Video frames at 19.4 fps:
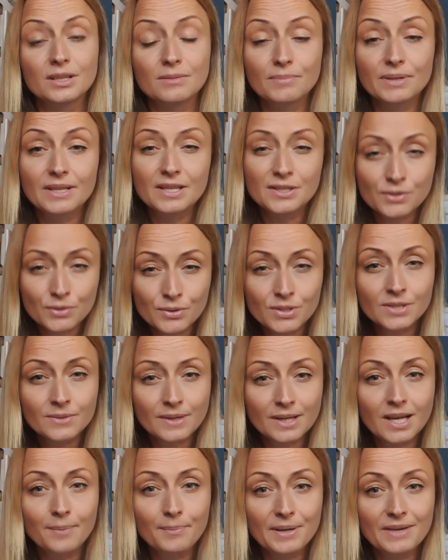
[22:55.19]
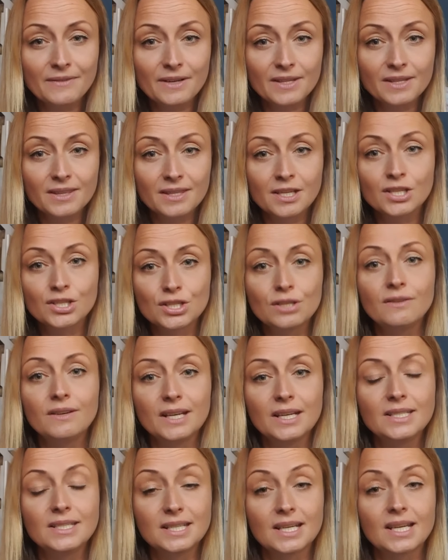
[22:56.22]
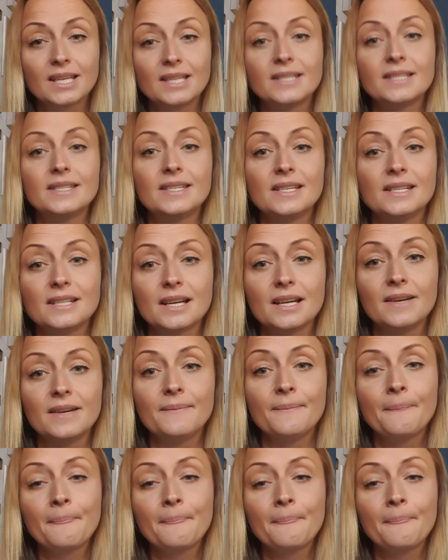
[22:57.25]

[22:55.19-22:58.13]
But there's also a couple of other things you need to consider.